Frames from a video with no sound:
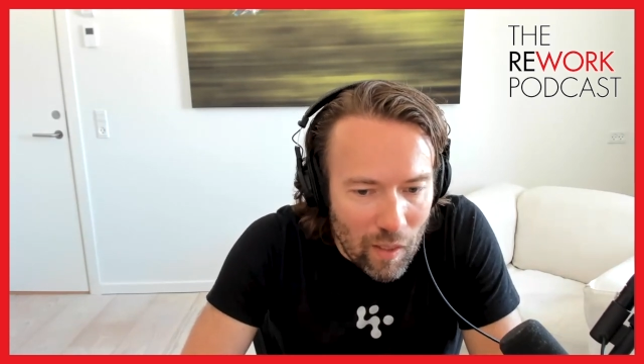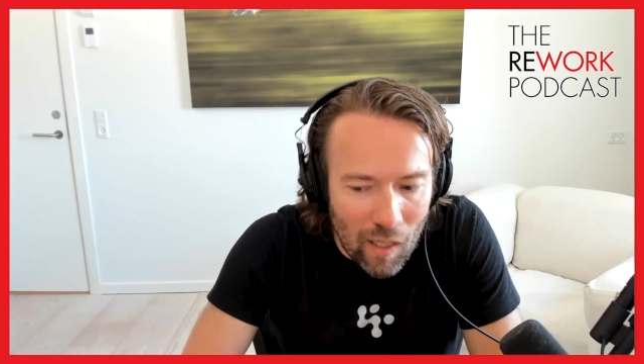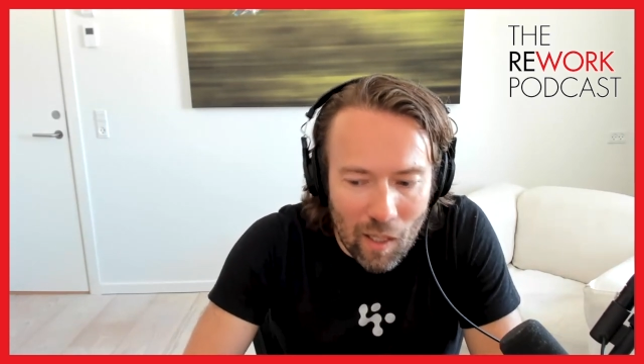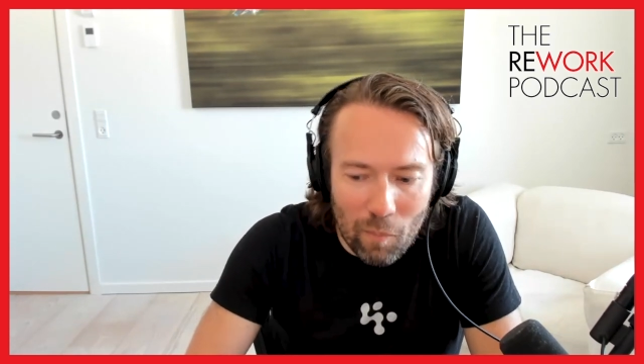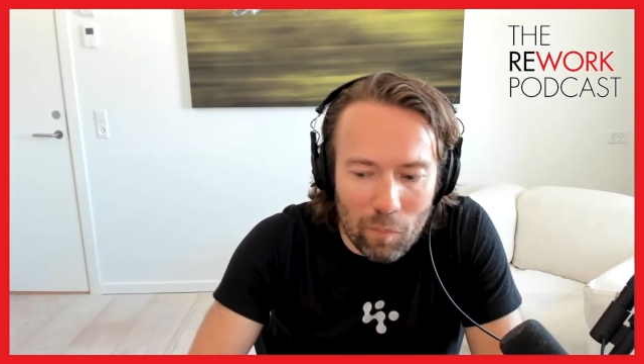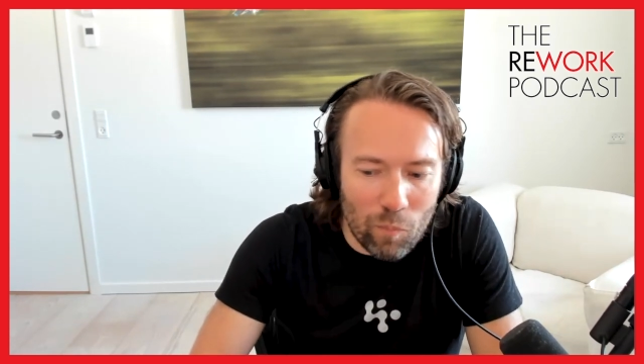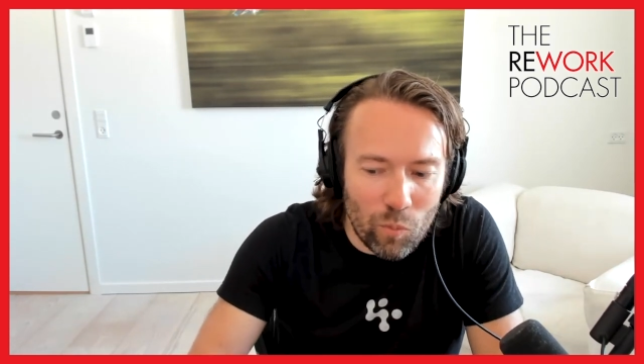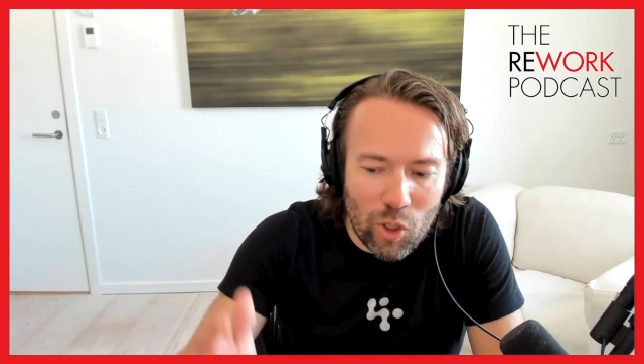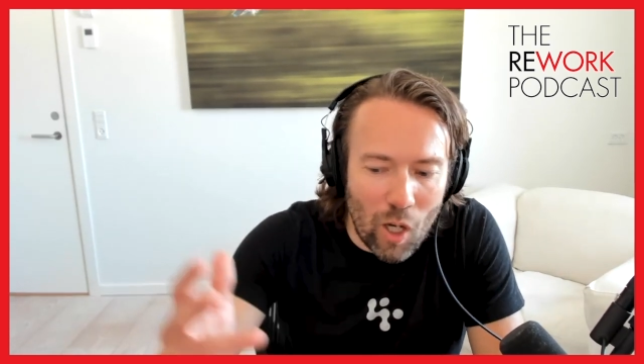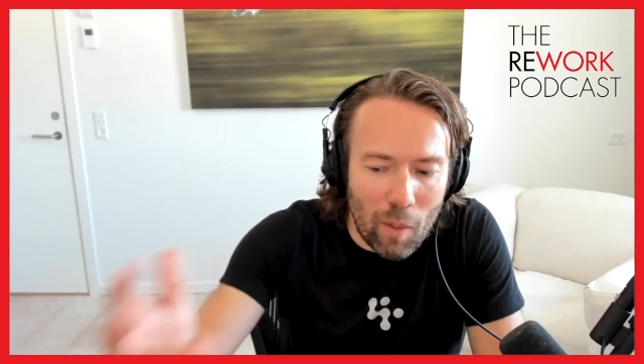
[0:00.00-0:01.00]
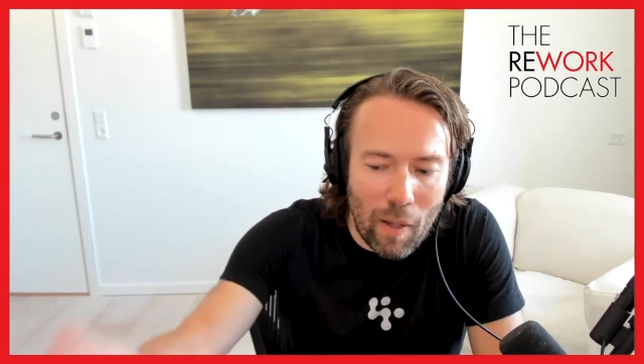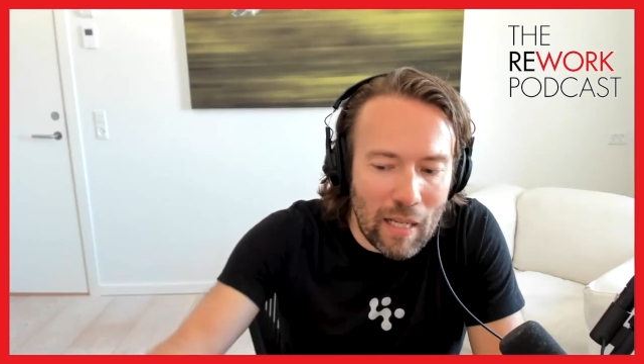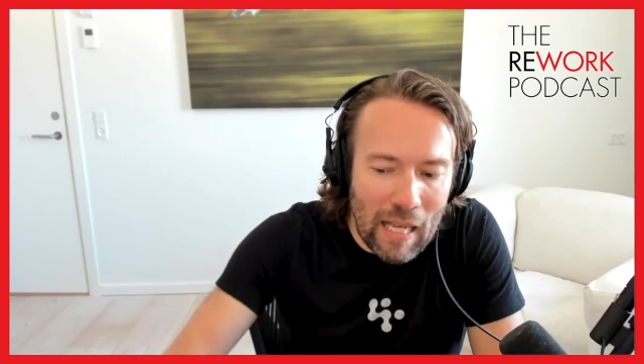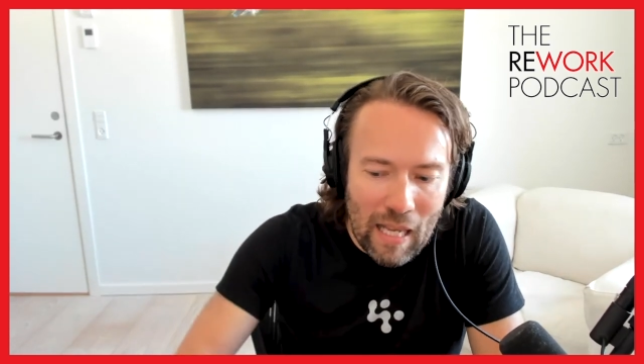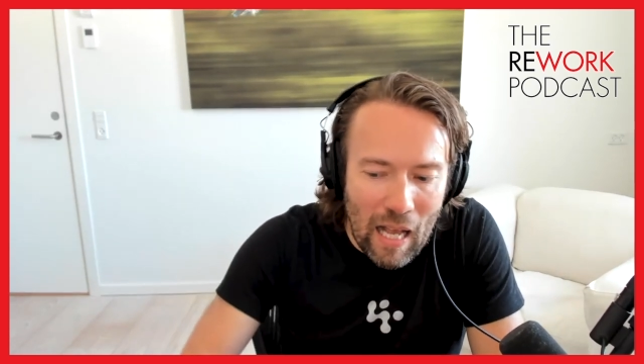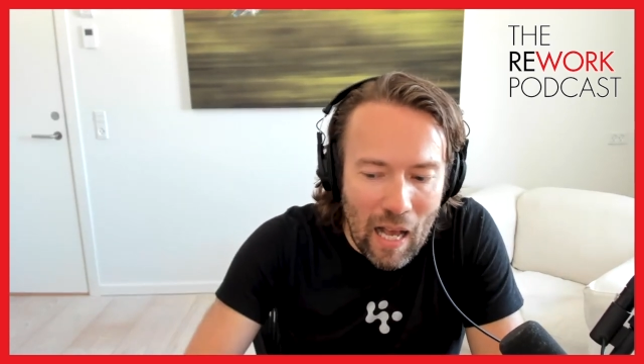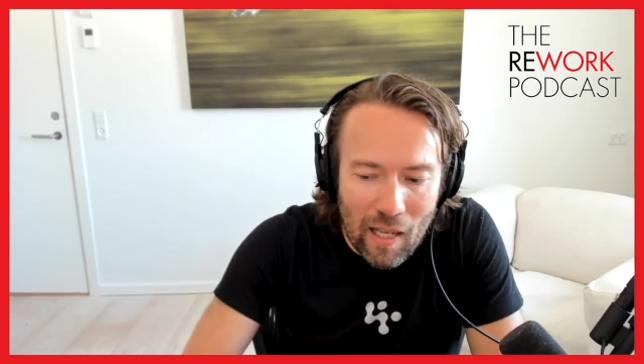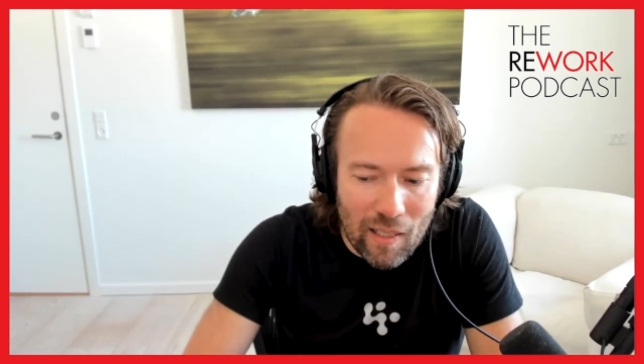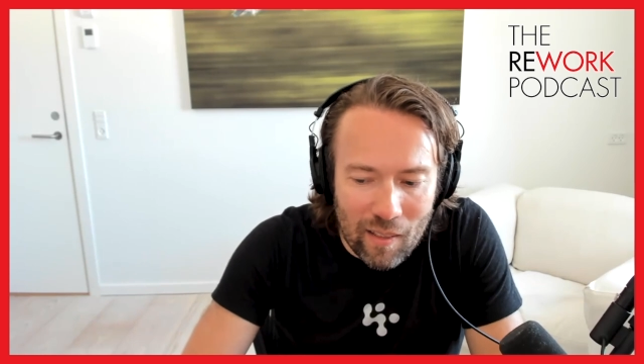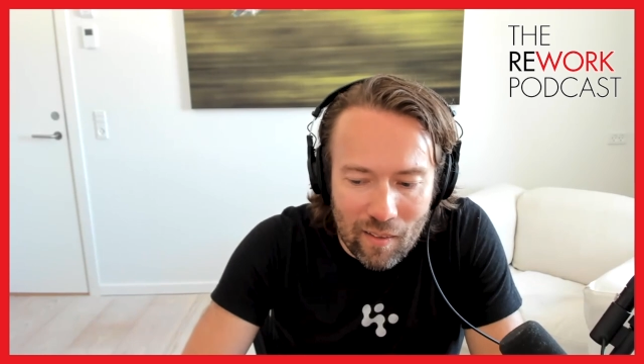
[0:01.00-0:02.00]
We talk about AI
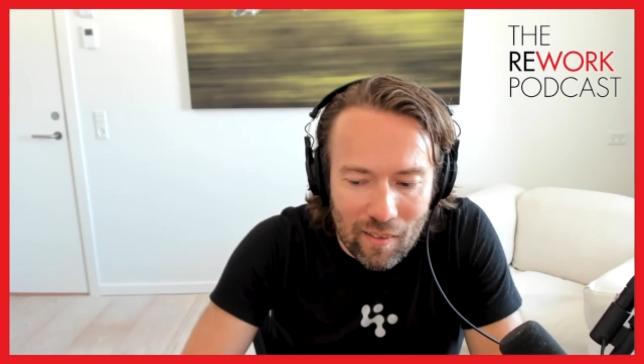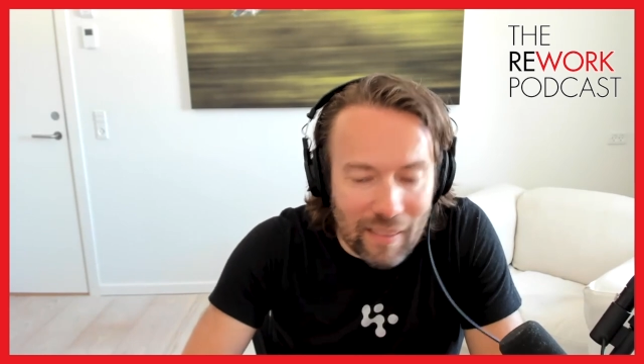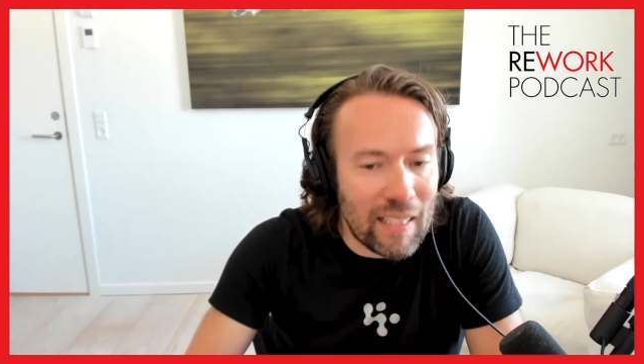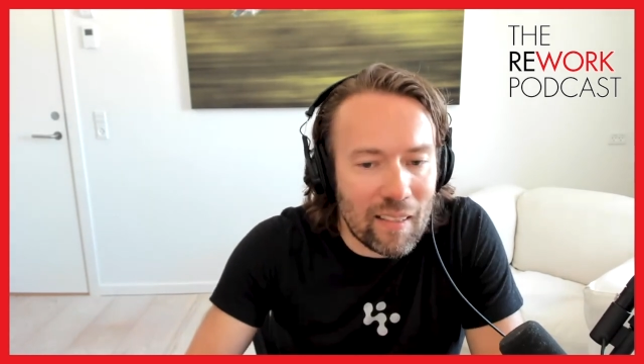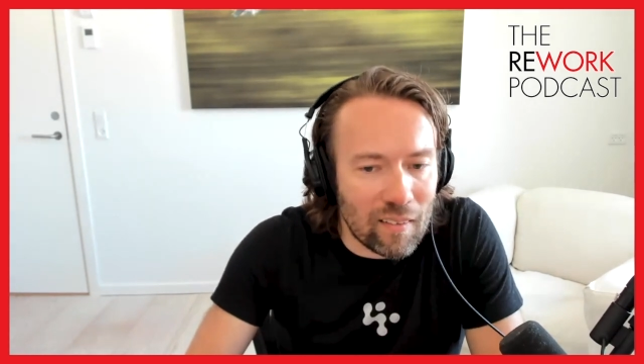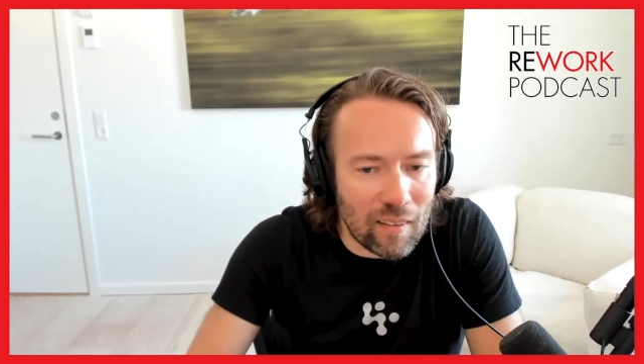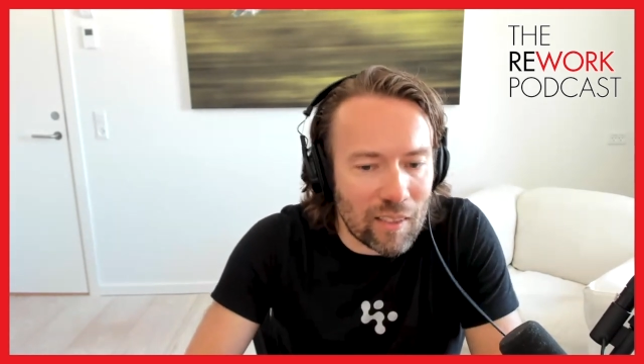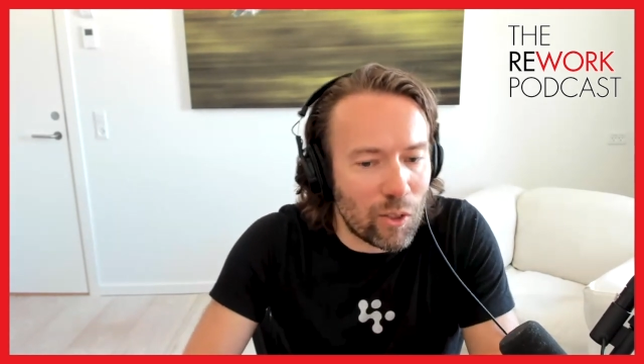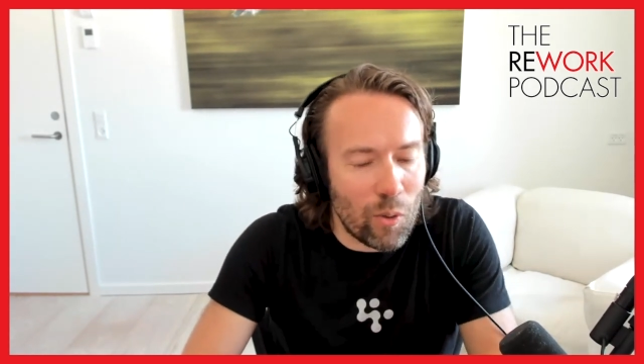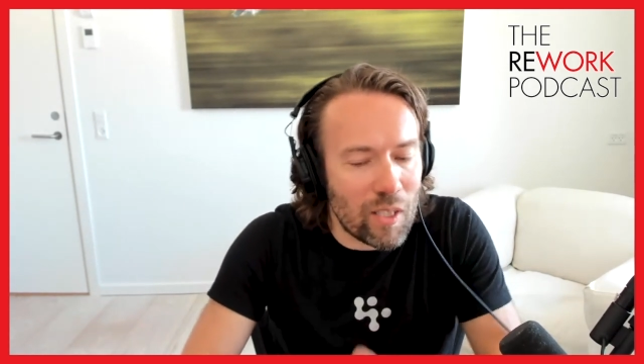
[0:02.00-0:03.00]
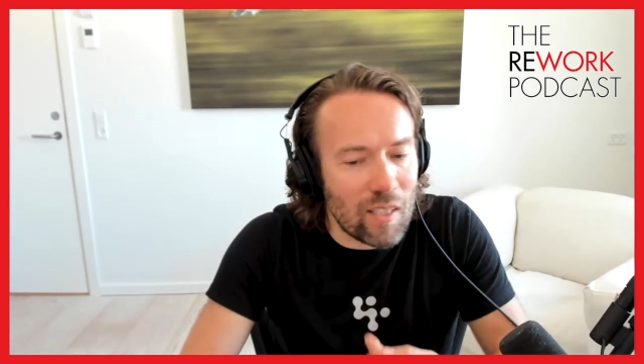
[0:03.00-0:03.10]
in legal as though it's